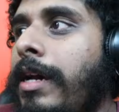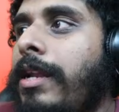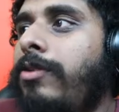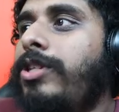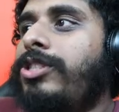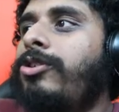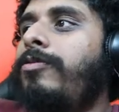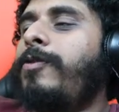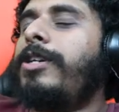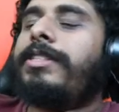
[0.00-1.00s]
Hello, it's
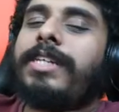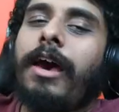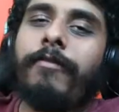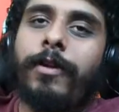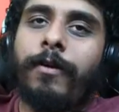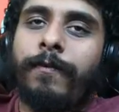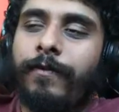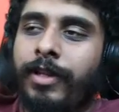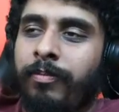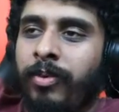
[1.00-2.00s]
your boy Davidoff.
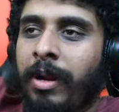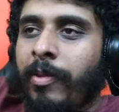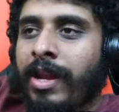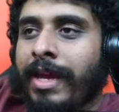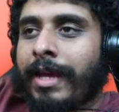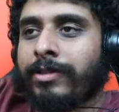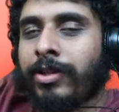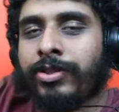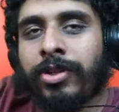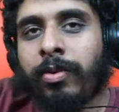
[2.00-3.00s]
The Premier League is
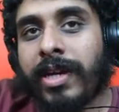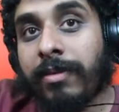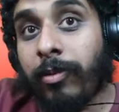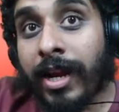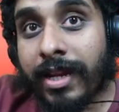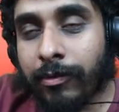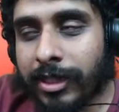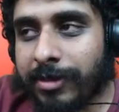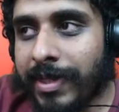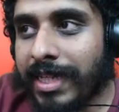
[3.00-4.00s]
on a 2-week break,
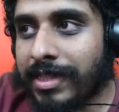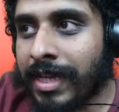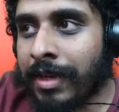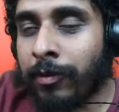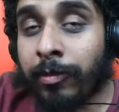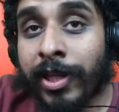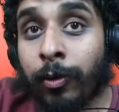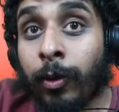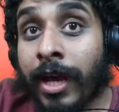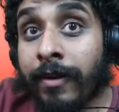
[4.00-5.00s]
which means that it will be
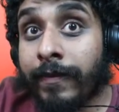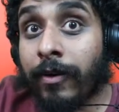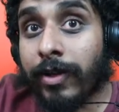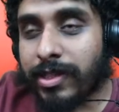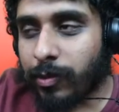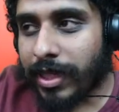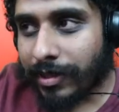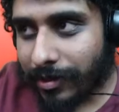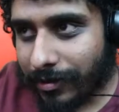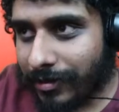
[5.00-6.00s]
all AFL this
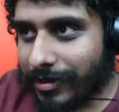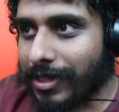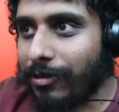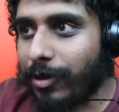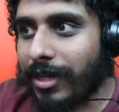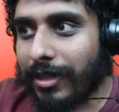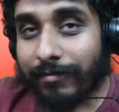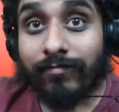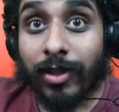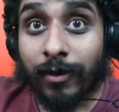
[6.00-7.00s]
week. So
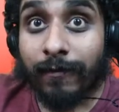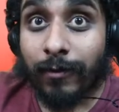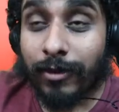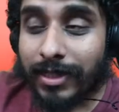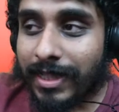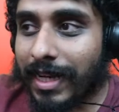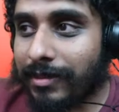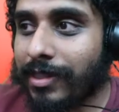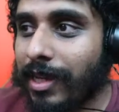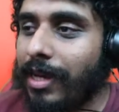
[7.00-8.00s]
look forward to
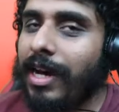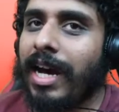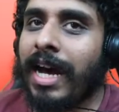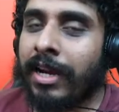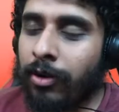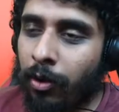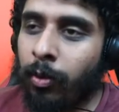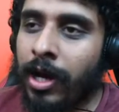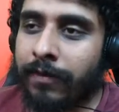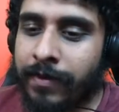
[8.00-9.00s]
that. I
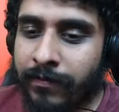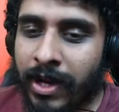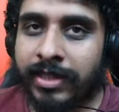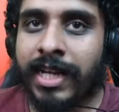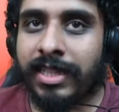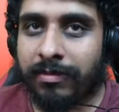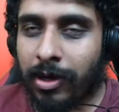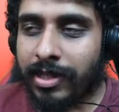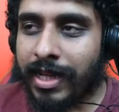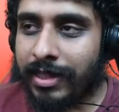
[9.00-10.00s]
got work from Thursday to
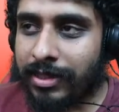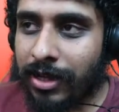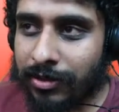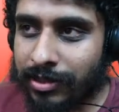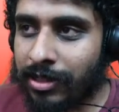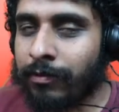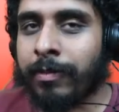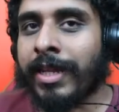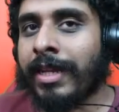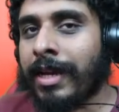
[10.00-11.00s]
Monday though, so it
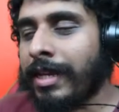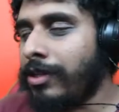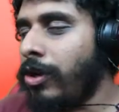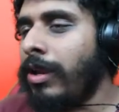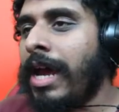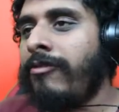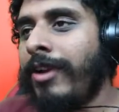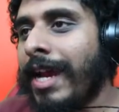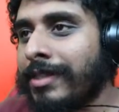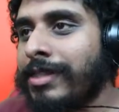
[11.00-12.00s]
won't be any, no live
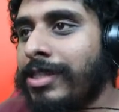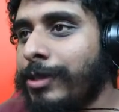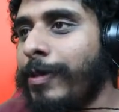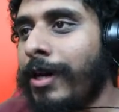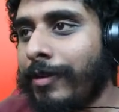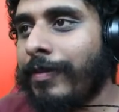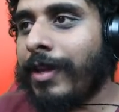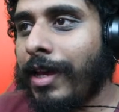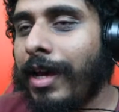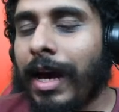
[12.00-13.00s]
reactions, but
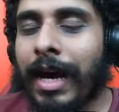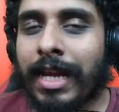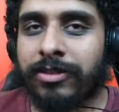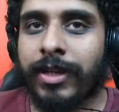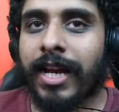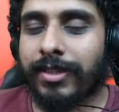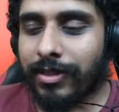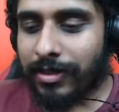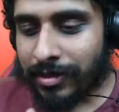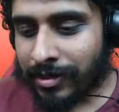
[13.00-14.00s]
highlights
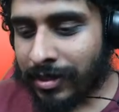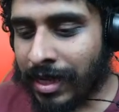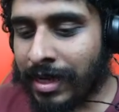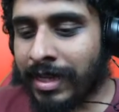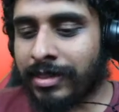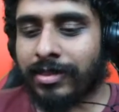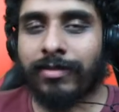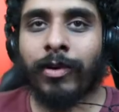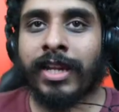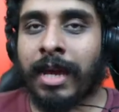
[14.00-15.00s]
reactions, at
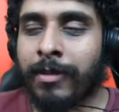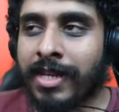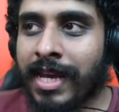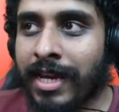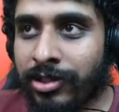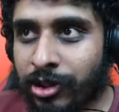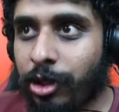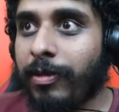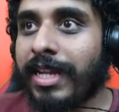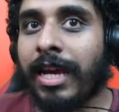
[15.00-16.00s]
least one game a day.
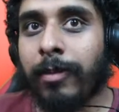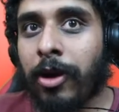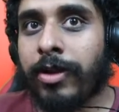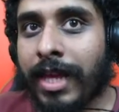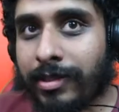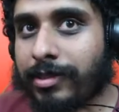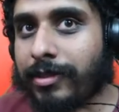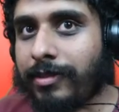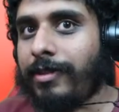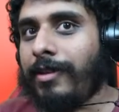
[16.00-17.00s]
Assuming they upload
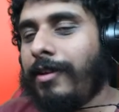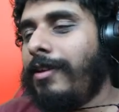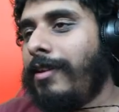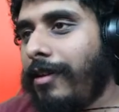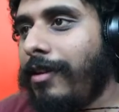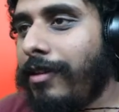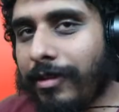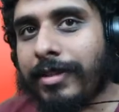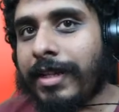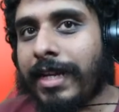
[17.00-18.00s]
it,
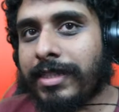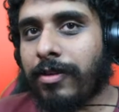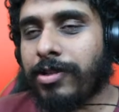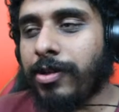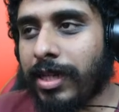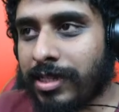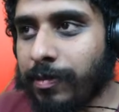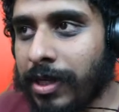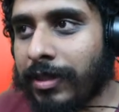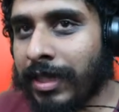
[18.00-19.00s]
then I shall do it.
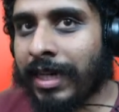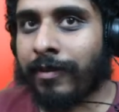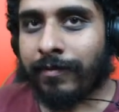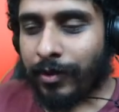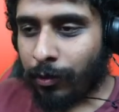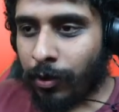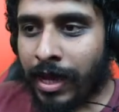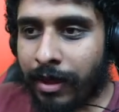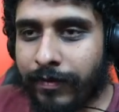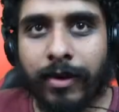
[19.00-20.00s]
But yeah, all
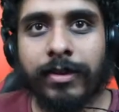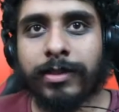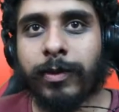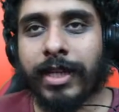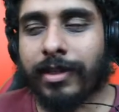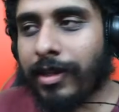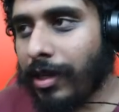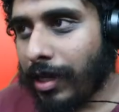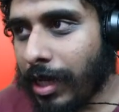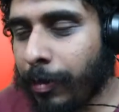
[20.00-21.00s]
AFL this week,
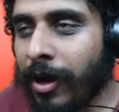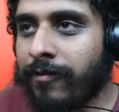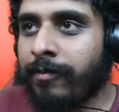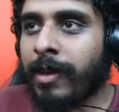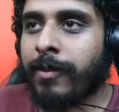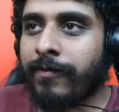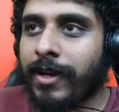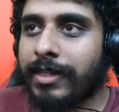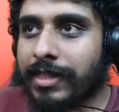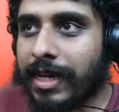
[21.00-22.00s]
apart from maybe
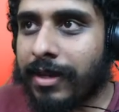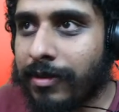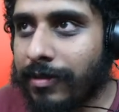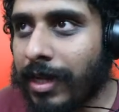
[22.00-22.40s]
Thursday.